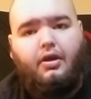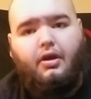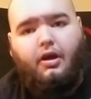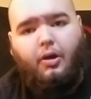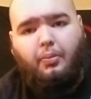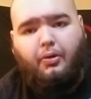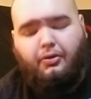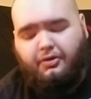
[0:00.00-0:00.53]
a
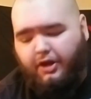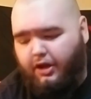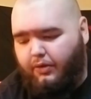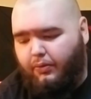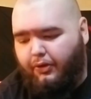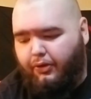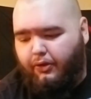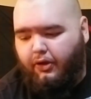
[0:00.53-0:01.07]
bolt on
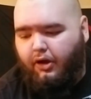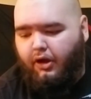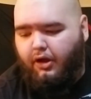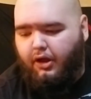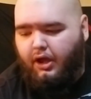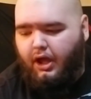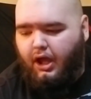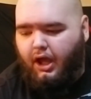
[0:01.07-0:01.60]
with
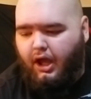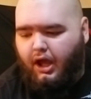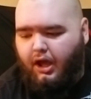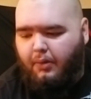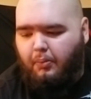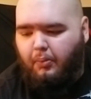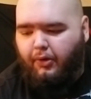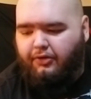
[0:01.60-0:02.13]
a
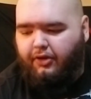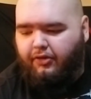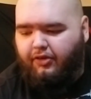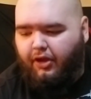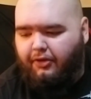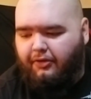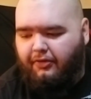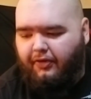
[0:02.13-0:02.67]

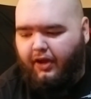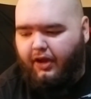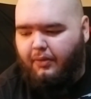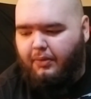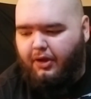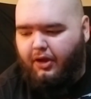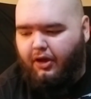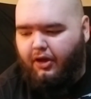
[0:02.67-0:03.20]
multi-scale design,
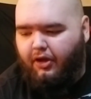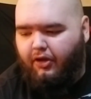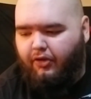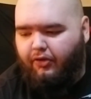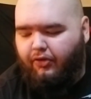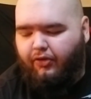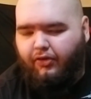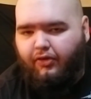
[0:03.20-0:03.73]

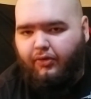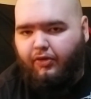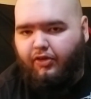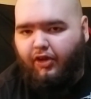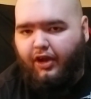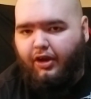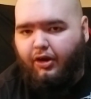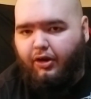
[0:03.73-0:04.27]
because
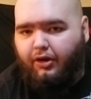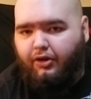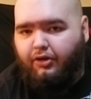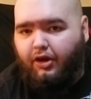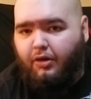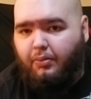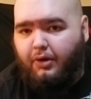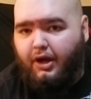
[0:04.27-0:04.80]
say your
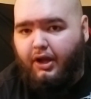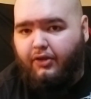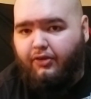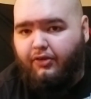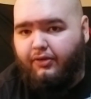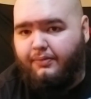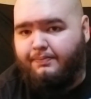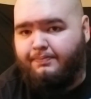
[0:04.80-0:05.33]
guitar breaks